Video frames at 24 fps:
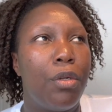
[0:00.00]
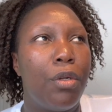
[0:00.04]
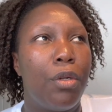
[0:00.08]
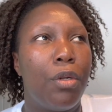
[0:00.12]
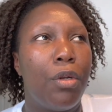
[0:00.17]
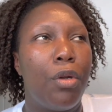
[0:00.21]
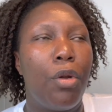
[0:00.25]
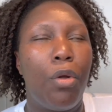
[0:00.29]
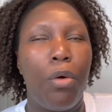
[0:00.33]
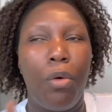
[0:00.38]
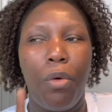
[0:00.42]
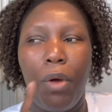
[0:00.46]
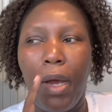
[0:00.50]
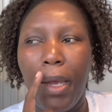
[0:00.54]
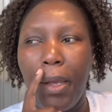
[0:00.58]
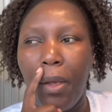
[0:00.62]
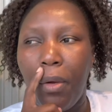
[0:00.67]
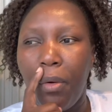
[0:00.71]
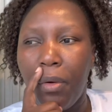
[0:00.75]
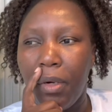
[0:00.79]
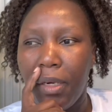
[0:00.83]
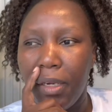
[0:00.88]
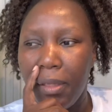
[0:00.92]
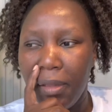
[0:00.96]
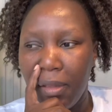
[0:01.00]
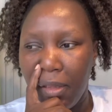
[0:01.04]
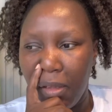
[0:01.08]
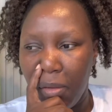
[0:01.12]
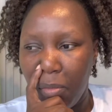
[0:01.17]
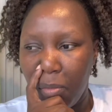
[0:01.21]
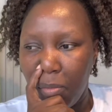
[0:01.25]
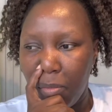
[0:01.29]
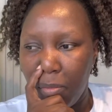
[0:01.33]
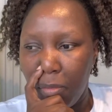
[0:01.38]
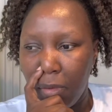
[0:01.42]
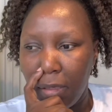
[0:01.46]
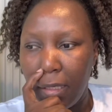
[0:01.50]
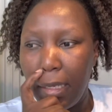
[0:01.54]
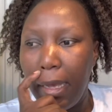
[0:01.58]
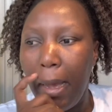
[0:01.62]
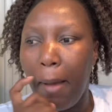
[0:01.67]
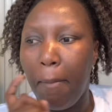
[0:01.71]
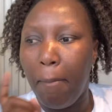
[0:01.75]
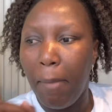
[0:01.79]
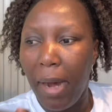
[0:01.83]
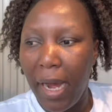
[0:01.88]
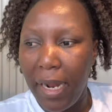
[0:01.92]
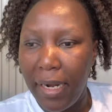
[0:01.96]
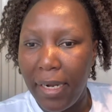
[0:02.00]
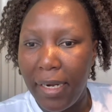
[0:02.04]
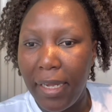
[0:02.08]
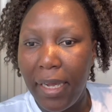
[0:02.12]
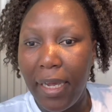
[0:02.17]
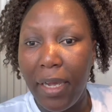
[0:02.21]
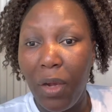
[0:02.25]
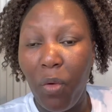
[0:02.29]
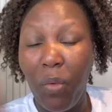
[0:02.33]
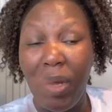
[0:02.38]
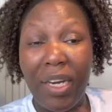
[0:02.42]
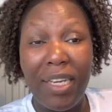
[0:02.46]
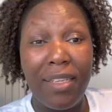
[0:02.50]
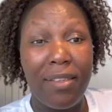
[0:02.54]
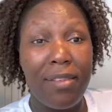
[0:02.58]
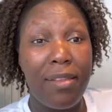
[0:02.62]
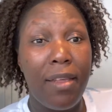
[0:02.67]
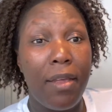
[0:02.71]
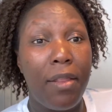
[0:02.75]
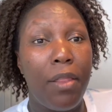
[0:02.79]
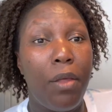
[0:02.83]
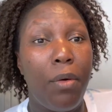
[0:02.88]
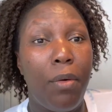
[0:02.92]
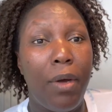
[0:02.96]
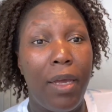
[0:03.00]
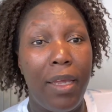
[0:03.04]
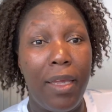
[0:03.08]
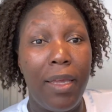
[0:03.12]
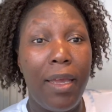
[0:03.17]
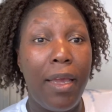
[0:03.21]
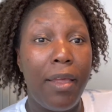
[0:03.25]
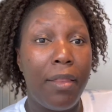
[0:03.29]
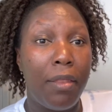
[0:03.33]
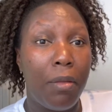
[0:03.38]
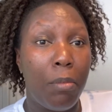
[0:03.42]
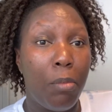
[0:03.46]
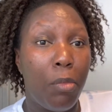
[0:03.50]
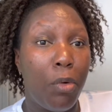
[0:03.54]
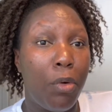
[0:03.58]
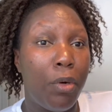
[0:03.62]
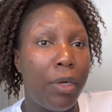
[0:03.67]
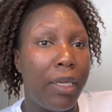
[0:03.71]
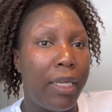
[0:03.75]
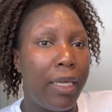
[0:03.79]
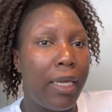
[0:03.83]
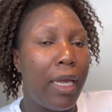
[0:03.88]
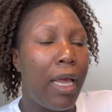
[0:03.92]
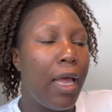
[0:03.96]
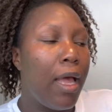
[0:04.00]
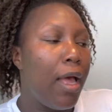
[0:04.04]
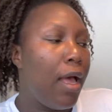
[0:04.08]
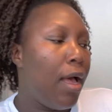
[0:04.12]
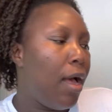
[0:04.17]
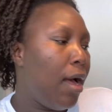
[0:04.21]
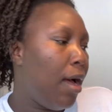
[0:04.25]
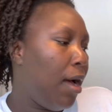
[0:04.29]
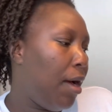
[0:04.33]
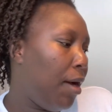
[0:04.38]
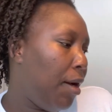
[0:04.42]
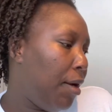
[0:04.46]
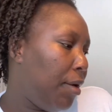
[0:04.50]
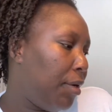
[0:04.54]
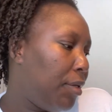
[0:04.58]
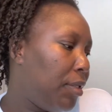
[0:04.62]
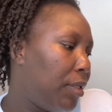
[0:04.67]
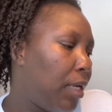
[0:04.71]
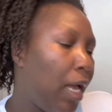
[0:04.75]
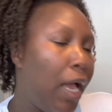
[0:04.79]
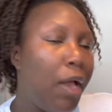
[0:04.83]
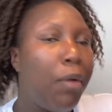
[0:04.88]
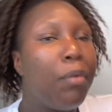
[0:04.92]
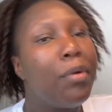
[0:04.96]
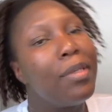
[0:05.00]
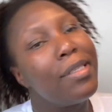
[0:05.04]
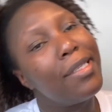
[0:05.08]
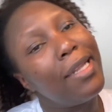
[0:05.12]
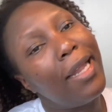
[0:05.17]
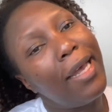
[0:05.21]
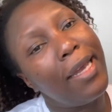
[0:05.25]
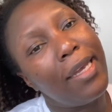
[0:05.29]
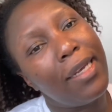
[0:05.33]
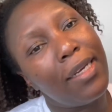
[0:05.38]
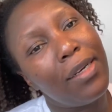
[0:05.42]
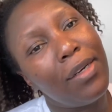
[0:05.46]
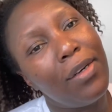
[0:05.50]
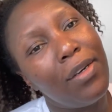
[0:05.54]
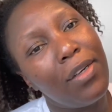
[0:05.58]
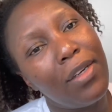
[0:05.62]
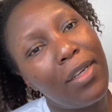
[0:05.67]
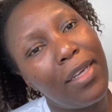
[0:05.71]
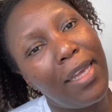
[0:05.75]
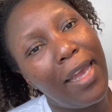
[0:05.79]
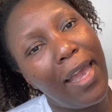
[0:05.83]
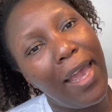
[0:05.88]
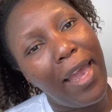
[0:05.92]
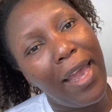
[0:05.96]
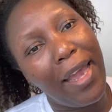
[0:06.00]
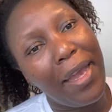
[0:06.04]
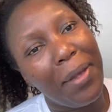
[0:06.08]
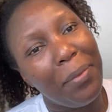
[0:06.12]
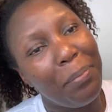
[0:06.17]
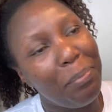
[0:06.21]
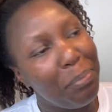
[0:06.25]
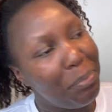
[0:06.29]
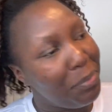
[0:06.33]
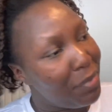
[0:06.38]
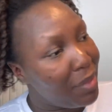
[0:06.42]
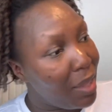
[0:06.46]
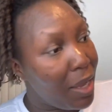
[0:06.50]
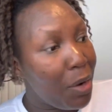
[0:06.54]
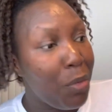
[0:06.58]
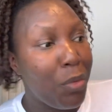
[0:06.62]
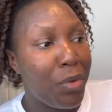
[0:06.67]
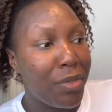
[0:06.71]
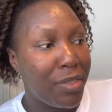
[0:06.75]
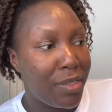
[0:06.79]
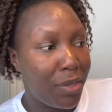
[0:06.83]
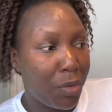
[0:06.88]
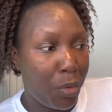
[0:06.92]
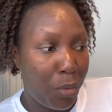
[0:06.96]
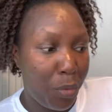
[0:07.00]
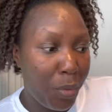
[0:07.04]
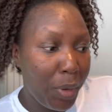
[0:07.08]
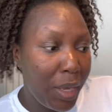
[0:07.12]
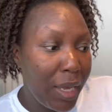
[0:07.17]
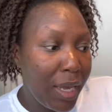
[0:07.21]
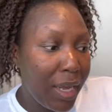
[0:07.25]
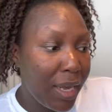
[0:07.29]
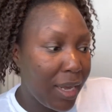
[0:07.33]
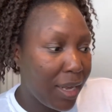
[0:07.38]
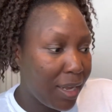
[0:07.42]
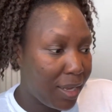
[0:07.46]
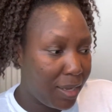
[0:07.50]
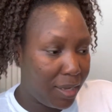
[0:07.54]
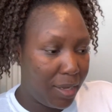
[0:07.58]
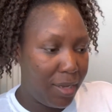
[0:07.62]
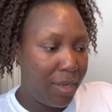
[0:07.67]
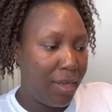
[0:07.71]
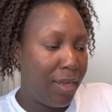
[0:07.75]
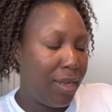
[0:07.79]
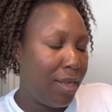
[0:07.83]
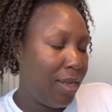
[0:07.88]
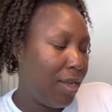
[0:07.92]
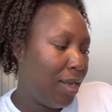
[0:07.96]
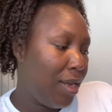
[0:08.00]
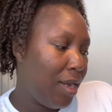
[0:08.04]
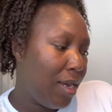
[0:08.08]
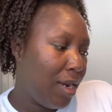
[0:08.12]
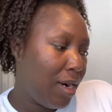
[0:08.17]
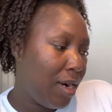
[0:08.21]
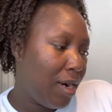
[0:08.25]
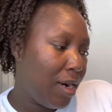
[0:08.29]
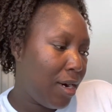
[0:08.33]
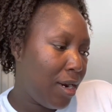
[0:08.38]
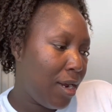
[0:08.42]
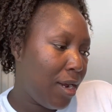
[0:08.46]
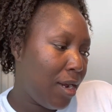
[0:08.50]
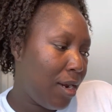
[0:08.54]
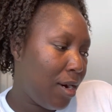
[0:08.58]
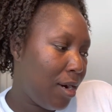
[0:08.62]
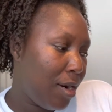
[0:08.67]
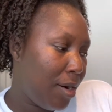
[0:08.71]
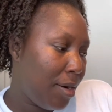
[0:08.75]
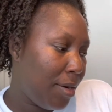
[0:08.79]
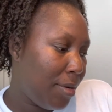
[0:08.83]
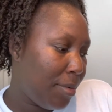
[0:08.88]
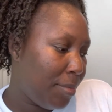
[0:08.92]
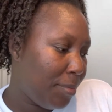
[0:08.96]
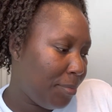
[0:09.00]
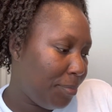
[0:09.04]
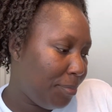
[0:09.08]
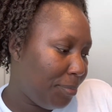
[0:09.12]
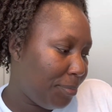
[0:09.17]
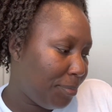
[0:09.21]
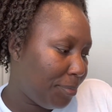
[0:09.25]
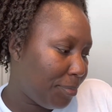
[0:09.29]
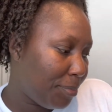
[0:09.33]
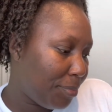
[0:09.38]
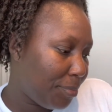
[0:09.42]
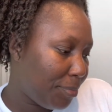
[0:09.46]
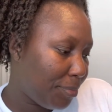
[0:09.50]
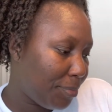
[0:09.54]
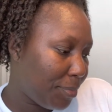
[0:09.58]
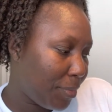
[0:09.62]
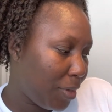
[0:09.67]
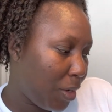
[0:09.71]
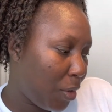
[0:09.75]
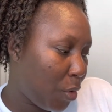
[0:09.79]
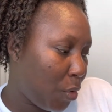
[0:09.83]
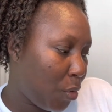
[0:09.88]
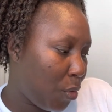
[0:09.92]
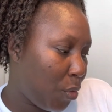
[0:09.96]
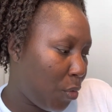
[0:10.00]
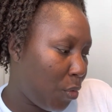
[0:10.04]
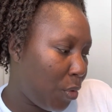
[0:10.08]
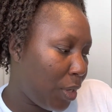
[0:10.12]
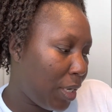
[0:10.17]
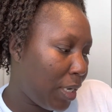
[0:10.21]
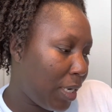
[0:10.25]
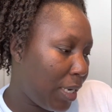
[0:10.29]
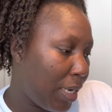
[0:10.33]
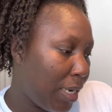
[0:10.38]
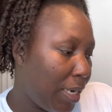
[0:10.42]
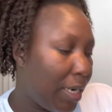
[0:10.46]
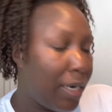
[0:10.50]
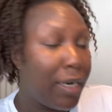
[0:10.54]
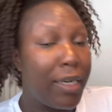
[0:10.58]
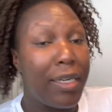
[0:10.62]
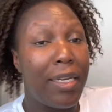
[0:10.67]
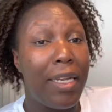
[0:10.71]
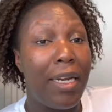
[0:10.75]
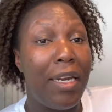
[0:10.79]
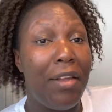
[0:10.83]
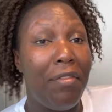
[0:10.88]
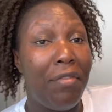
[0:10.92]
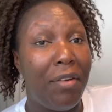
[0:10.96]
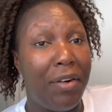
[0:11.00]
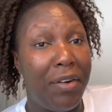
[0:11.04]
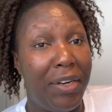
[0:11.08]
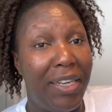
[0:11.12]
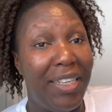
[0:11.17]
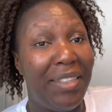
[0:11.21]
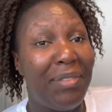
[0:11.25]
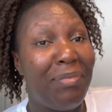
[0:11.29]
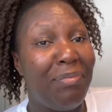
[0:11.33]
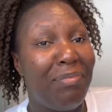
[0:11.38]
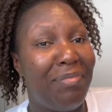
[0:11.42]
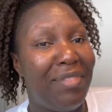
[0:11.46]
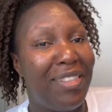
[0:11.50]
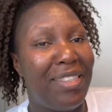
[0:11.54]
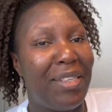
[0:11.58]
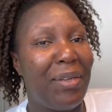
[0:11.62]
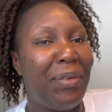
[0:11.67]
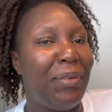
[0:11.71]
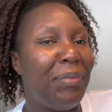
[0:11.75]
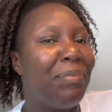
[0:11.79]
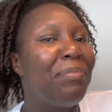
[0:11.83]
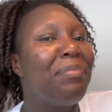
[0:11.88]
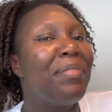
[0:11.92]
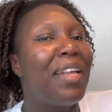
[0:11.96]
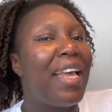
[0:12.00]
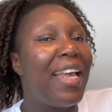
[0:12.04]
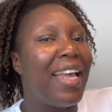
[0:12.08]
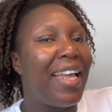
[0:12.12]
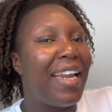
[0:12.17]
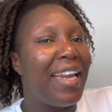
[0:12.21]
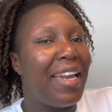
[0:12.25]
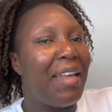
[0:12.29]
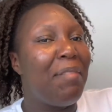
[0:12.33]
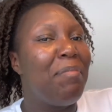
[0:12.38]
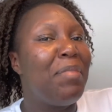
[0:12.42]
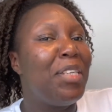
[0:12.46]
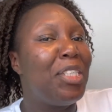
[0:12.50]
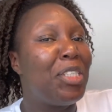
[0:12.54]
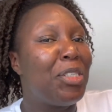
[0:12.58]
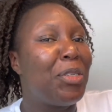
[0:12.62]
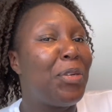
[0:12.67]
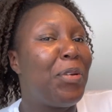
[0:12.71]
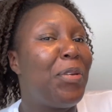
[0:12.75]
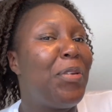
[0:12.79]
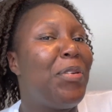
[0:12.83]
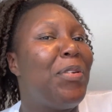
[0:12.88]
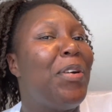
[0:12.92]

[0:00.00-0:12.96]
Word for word: no i ordered them yeah monday wednesday they were here in the morning and i was like okay that was a quick uh quick uh, delivery so let me show you